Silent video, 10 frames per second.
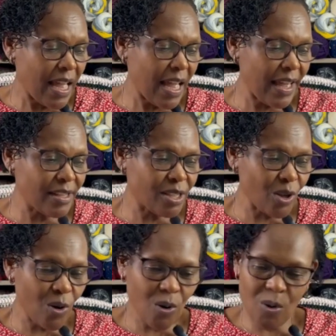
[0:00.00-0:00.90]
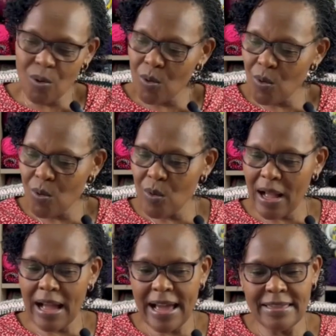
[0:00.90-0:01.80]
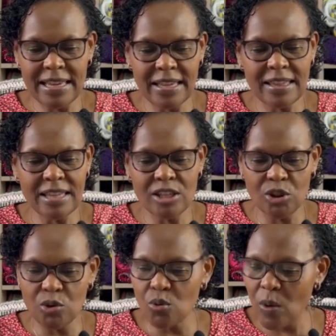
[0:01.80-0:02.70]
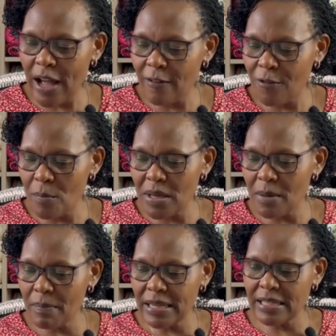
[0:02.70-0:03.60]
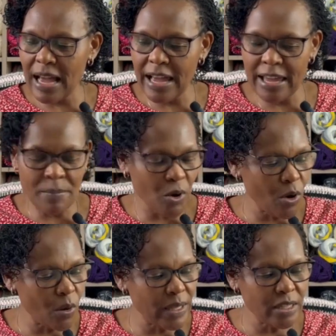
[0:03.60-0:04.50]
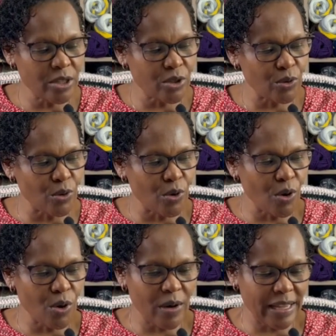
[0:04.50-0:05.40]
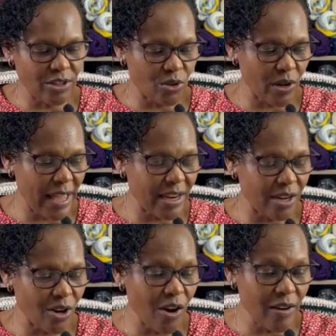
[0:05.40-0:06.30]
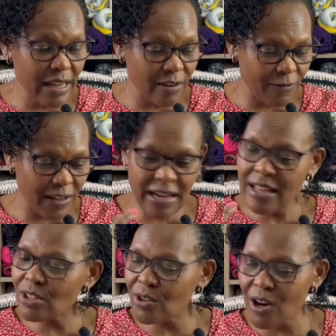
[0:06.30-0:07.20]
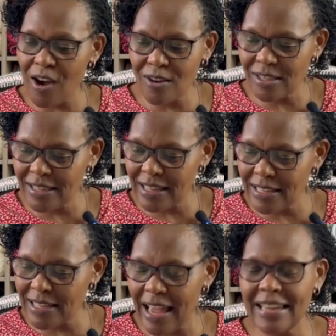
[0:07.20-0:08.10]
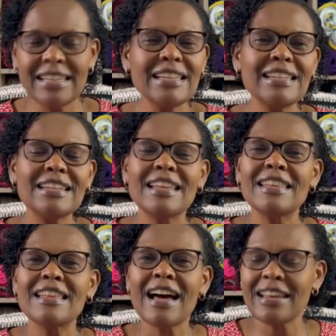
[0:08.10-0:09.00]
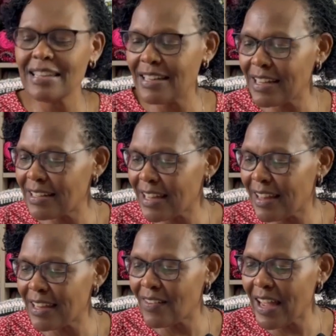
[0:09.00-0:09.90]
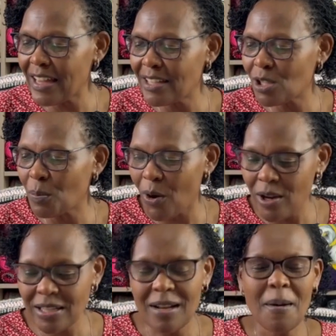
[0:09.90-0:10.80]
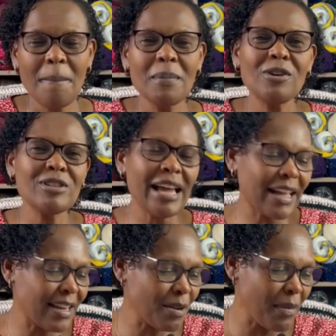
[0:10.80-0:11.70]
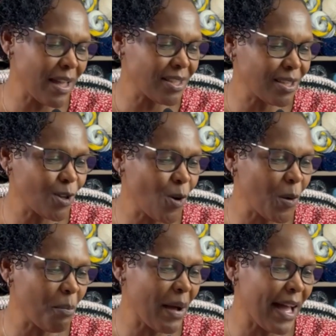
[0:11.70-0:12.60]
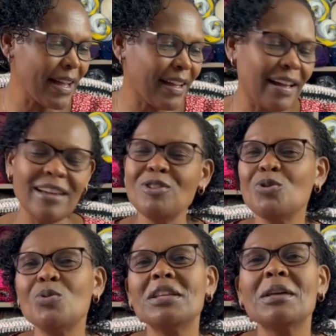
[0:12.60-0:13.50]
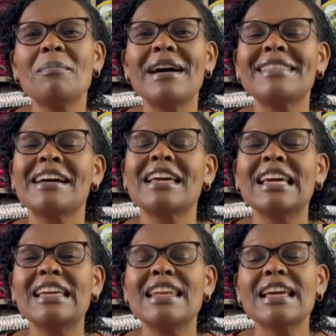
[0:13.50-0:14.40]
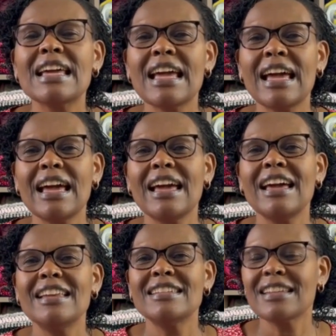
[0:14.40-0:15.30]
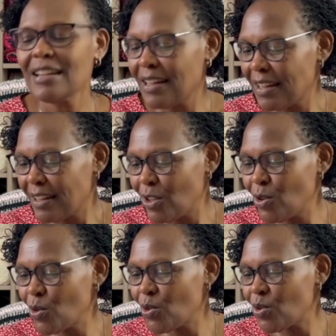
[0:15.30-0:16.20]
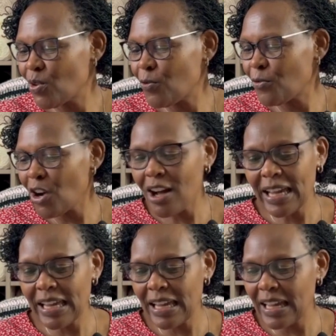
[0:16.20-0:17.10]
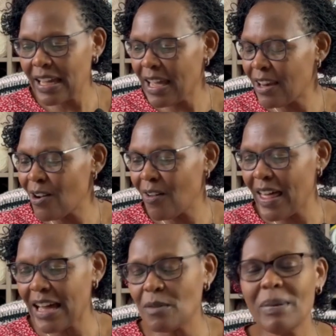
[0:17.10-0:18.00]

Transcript: And so I think this should work for me, but I am going to go and try it on, and fingers crossed that I did it at the right spot, because I can imagine going back and doing the math again and, you know, frogging and all that.